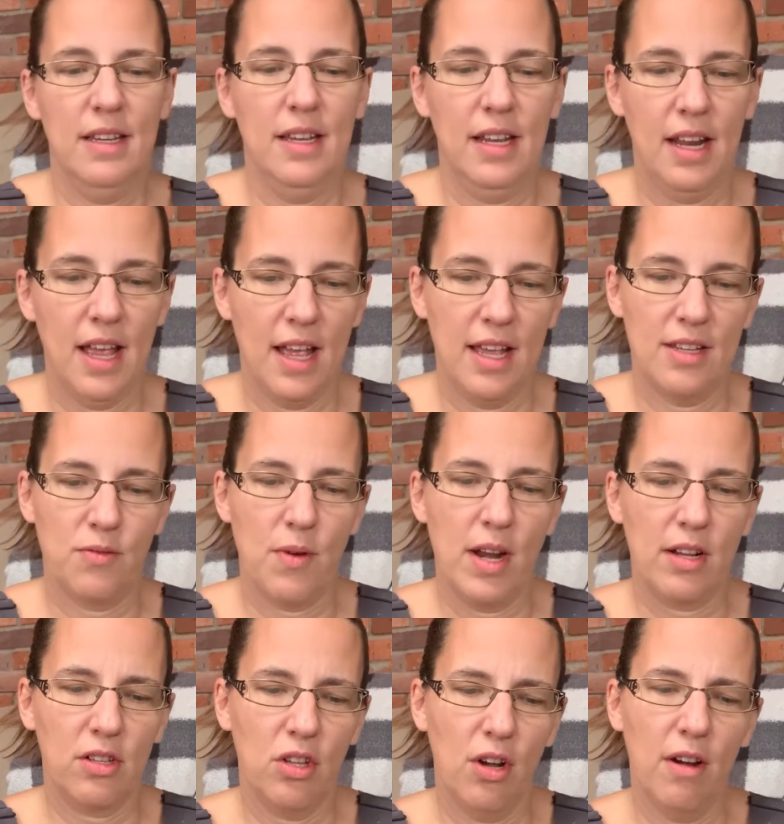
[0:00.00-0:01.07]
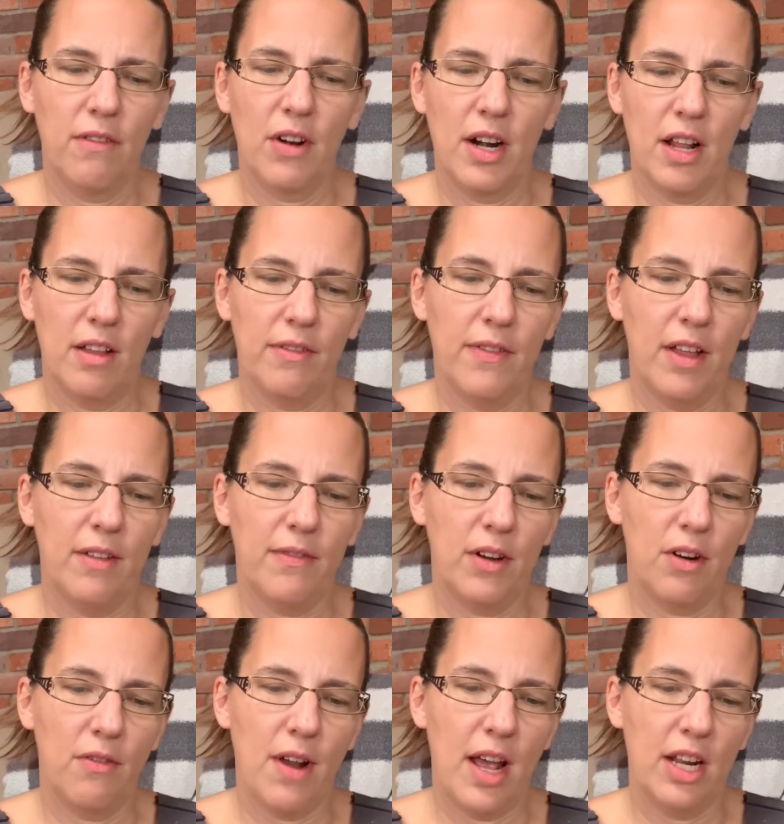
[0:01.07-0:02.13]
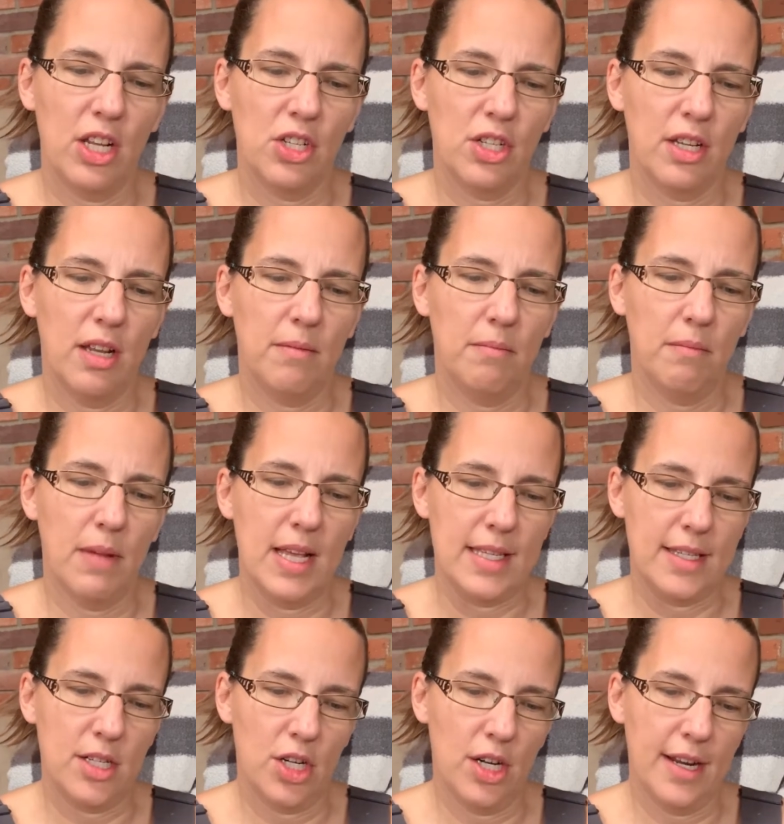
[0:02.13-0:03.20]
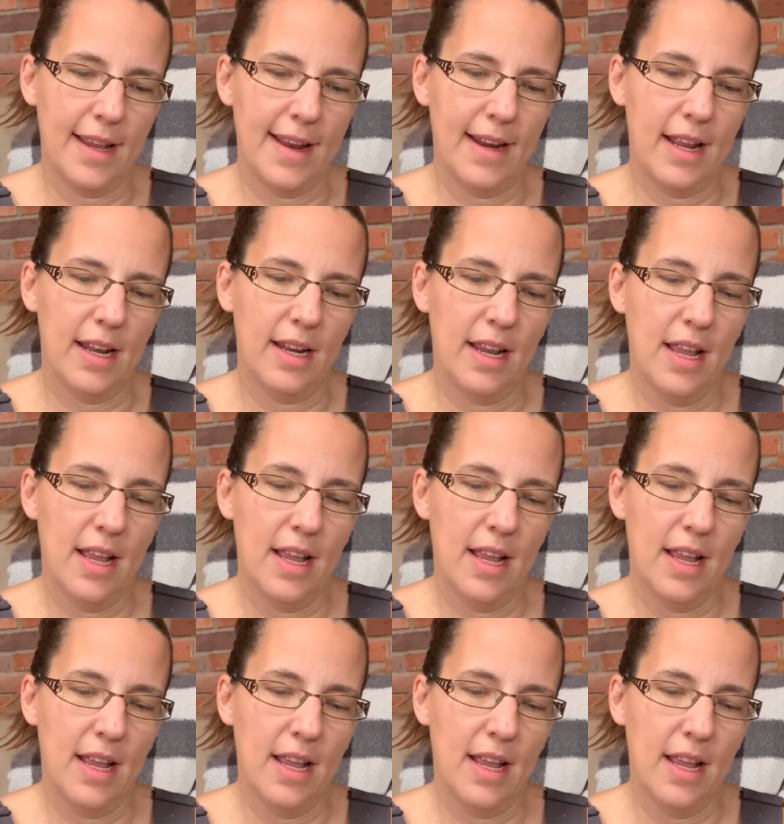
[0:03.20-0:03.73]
It has red clover and alfalfa, radish, and mustard in it.